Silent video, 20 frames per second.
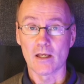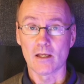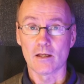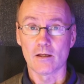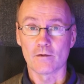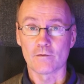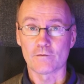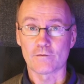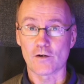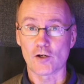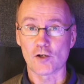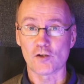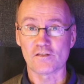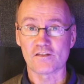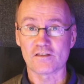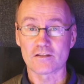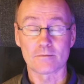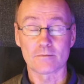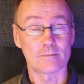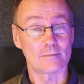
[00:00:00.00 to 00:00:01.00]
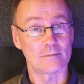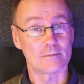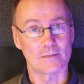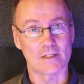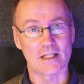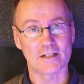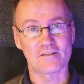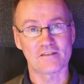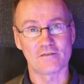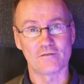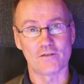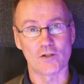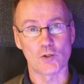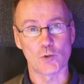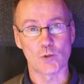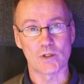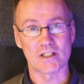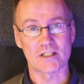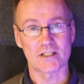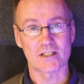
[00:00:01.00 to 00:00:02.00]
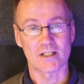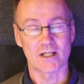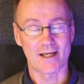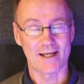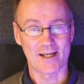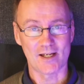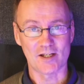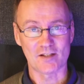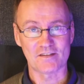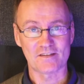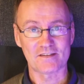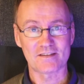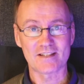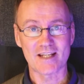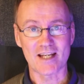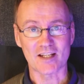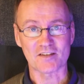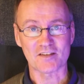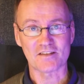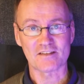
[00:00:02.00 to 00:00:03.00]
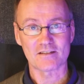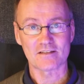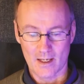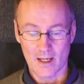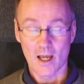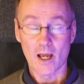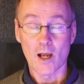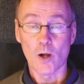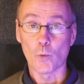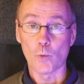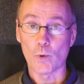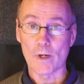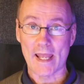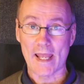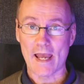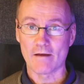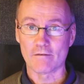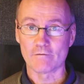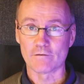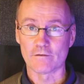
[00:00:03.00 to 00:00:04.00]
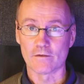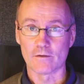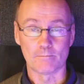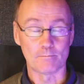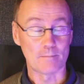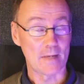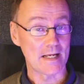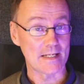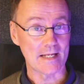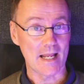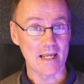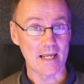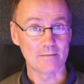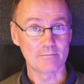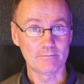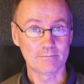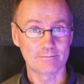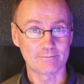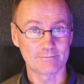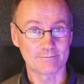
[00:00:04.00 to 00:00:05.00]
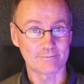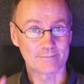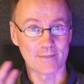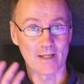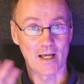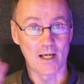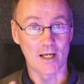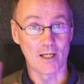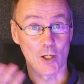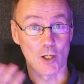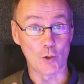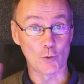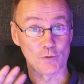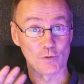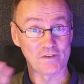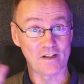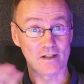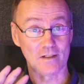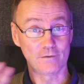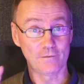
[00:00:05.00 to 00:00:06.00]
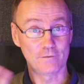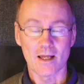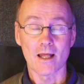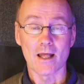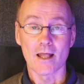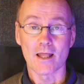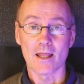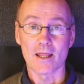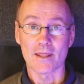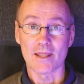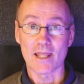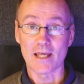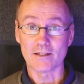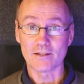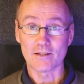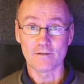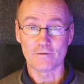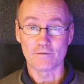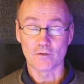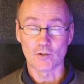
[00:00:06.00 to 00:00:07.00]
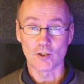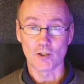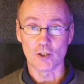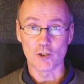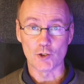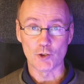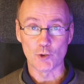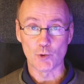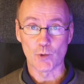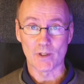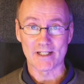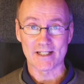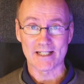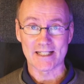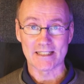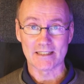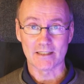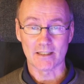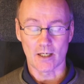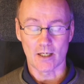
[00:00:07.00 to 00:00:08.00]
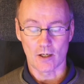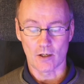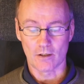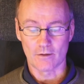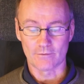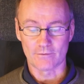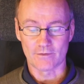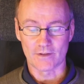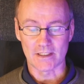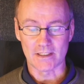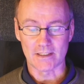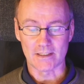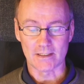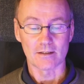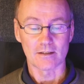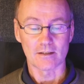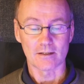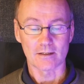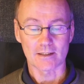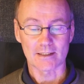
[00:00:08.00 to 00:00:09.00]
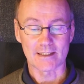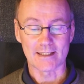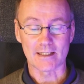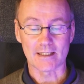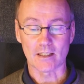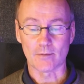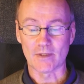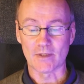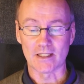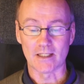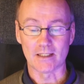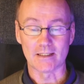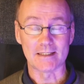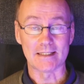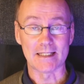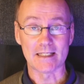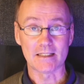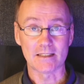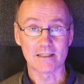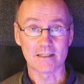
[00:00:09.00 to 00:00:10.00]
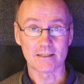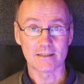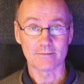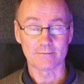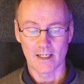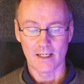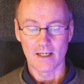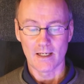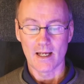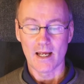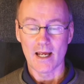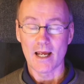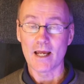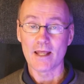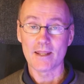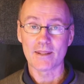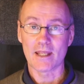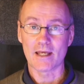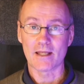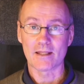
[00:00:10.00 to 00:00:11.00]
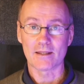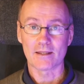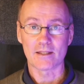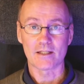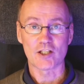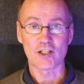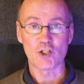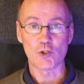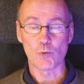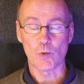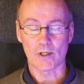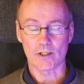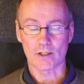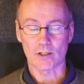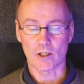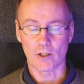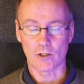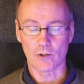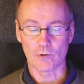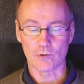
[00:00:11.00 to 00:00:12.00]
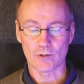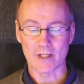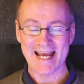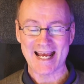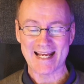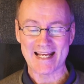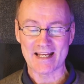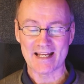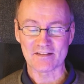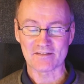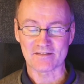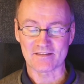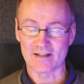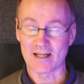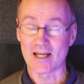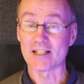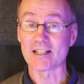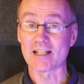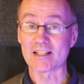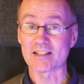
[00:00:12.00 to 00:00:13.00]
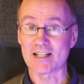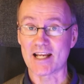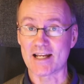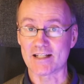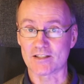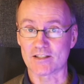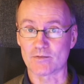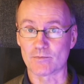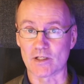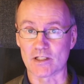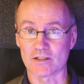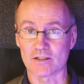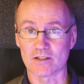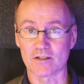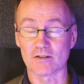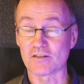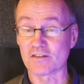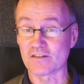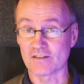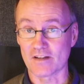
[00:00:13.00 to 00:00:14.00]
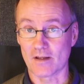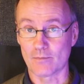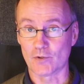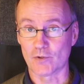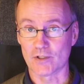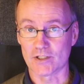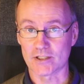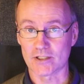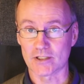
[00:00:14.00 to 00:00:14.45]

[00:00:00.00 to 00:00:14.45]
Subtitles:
First, let's view it as text. We have my name, hello self, then the full URL of the clickable link, and then the QR code as an attachment separate.